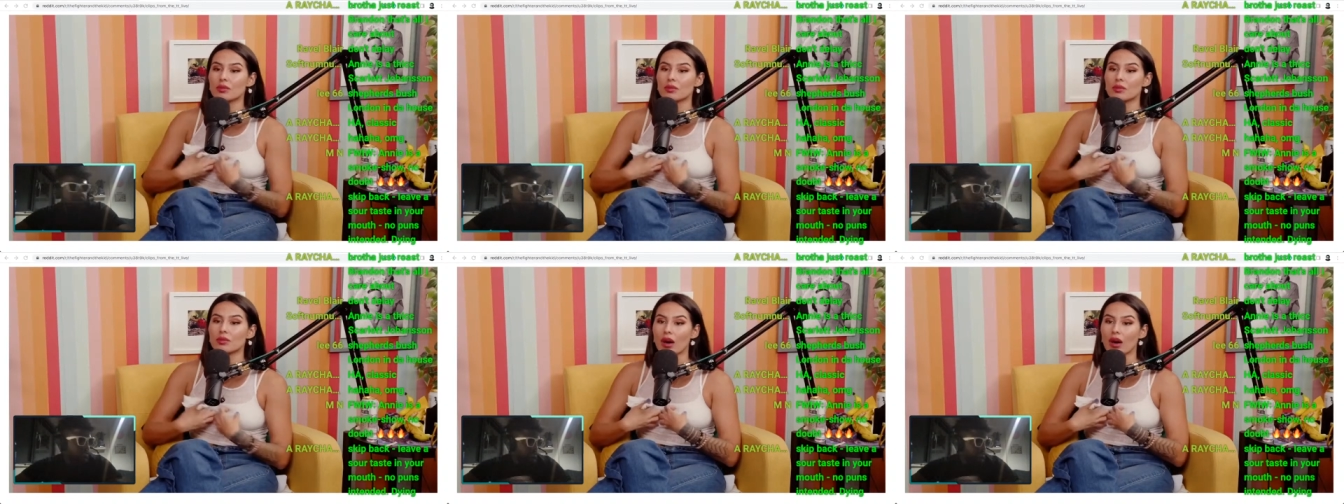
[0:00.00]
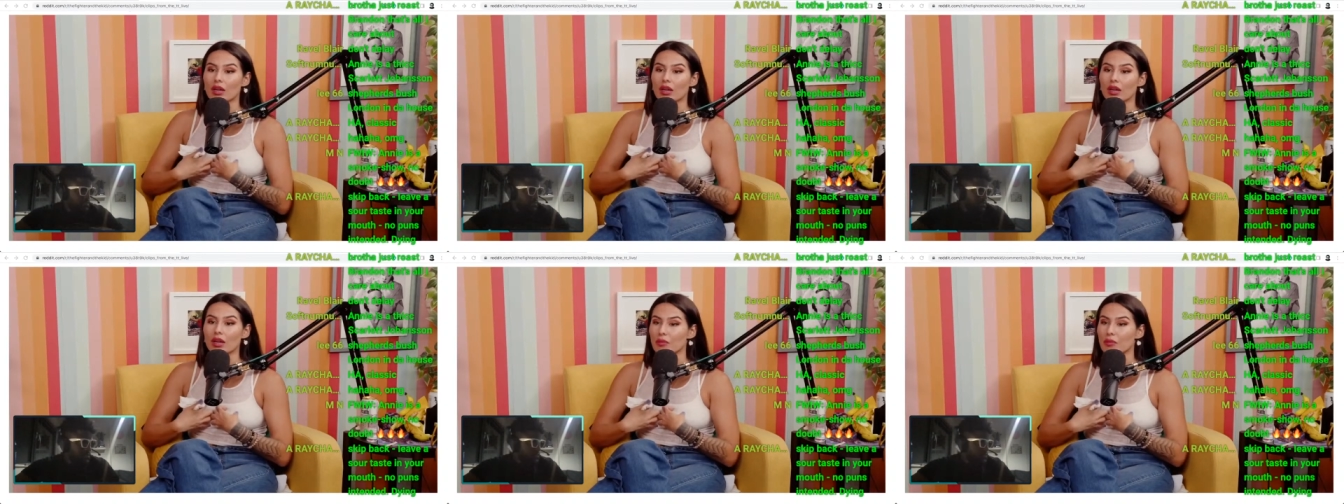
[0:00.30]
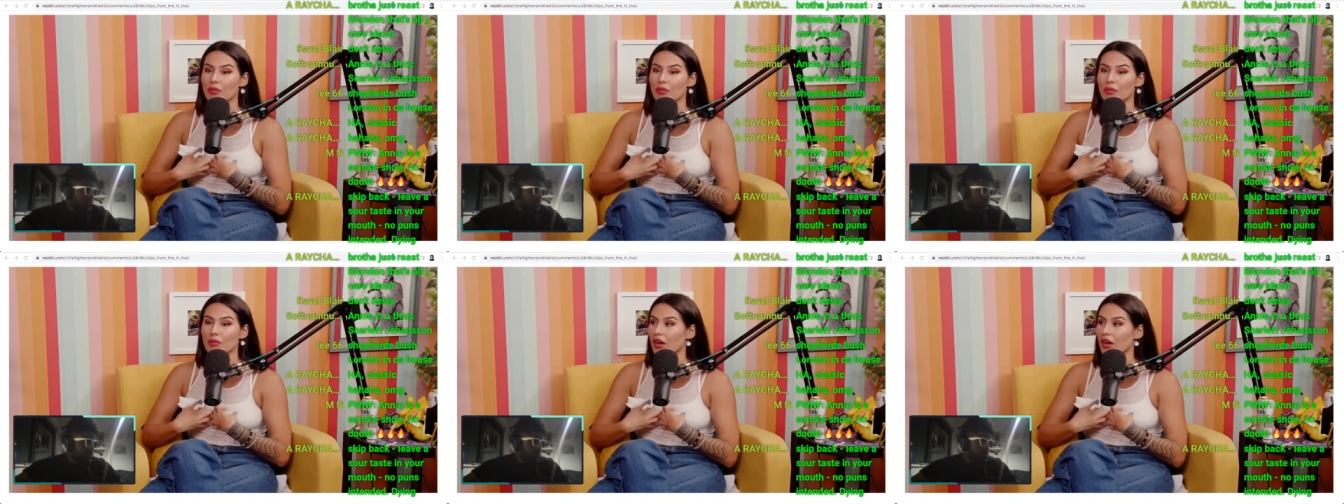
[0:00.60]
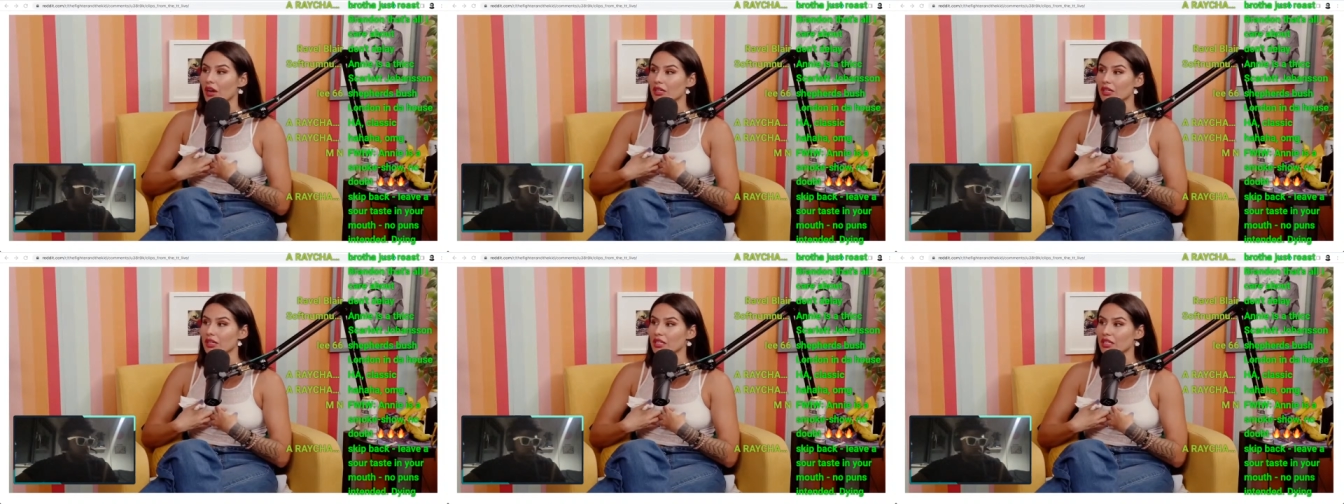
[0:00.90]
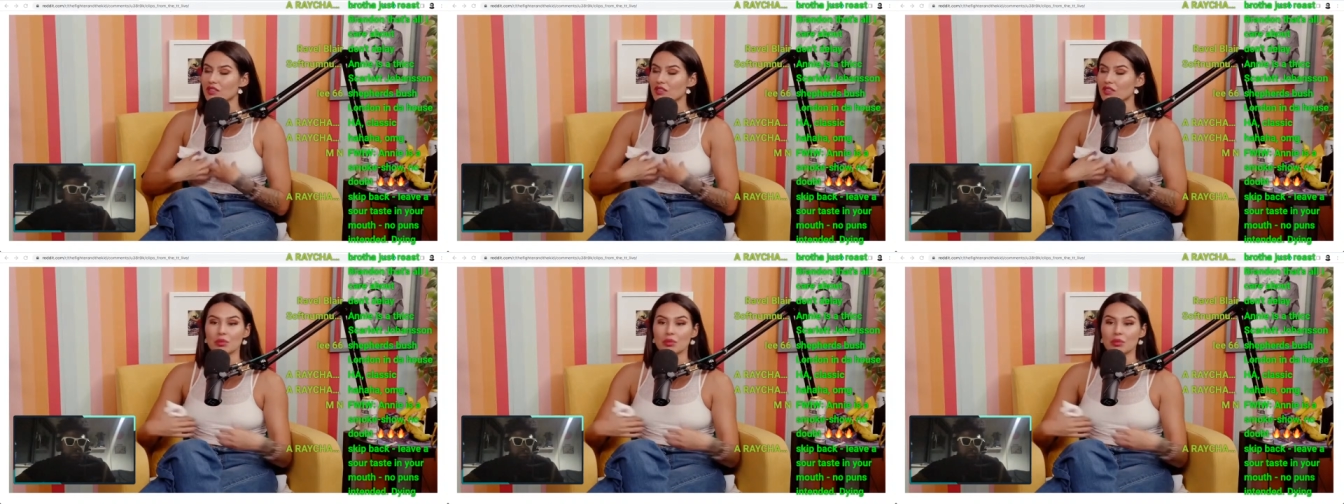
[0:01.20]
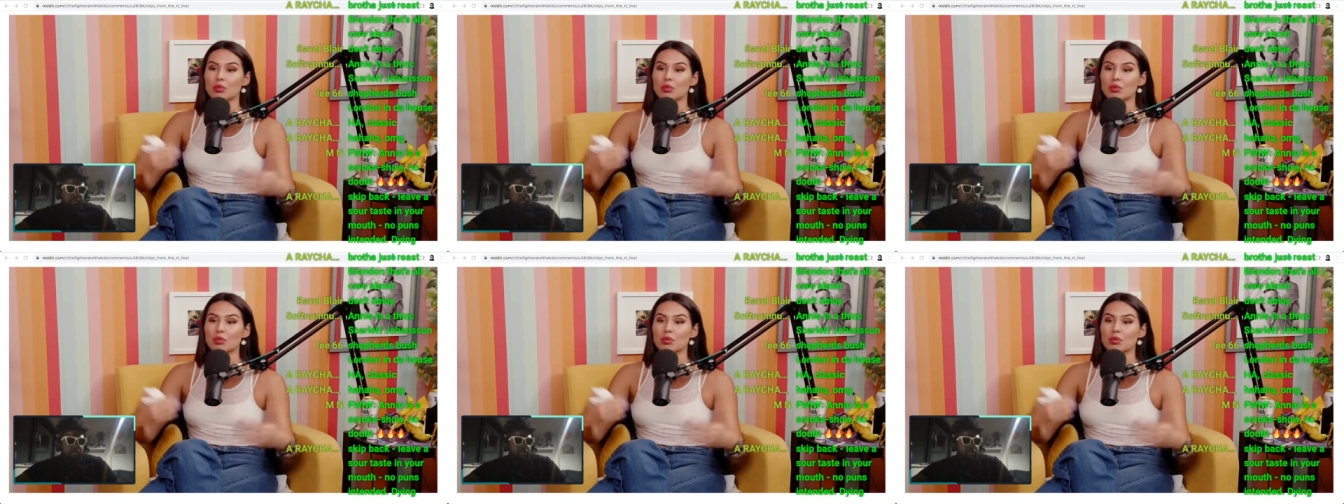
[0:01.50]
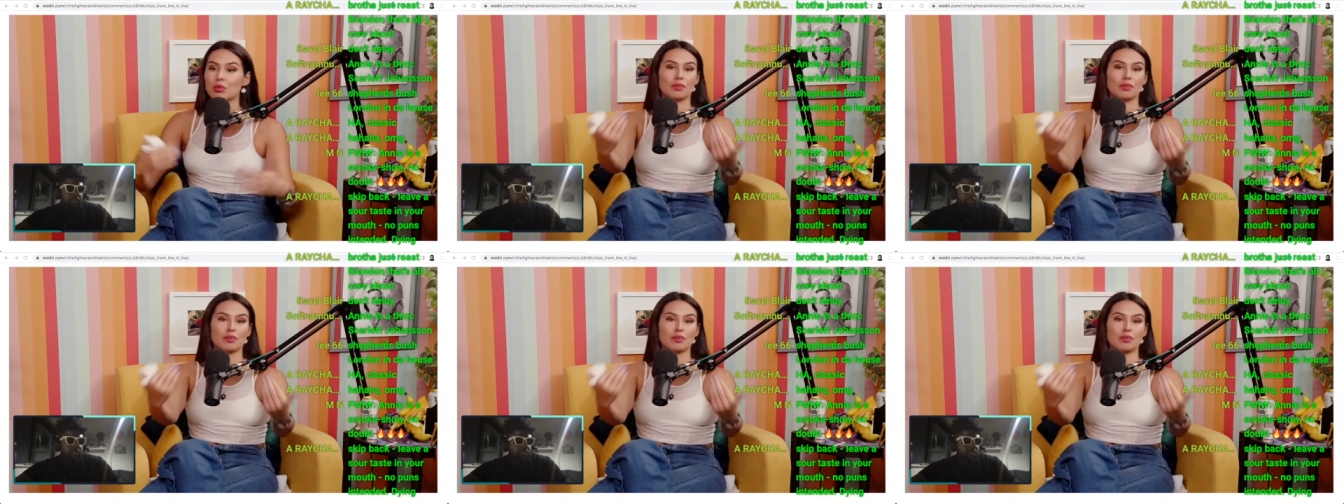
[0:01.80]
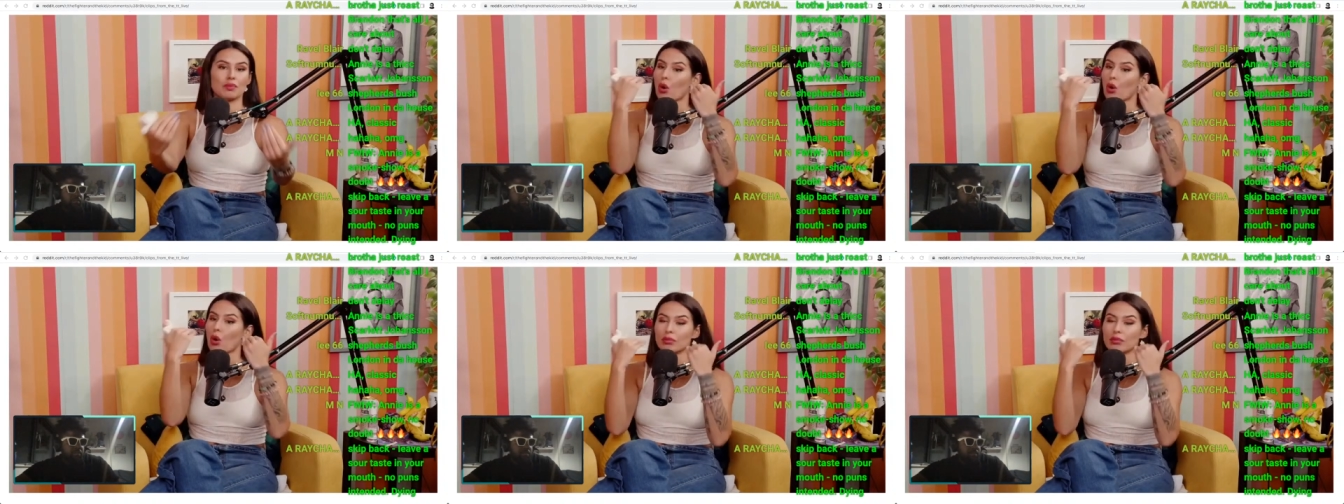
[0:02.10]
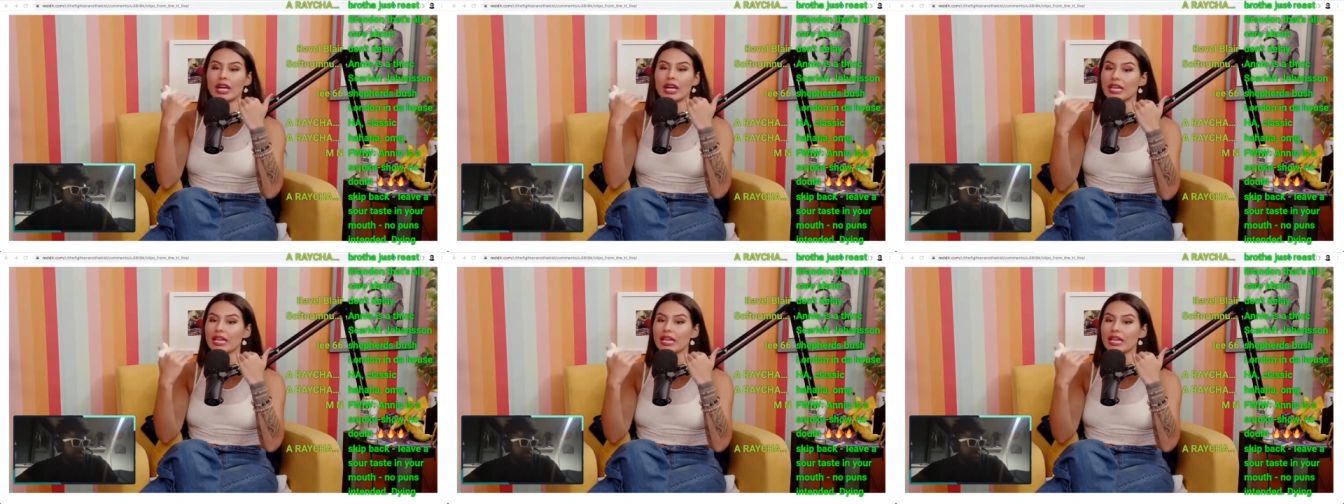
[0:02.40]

if someone were to just point oh, blank oh, ask me even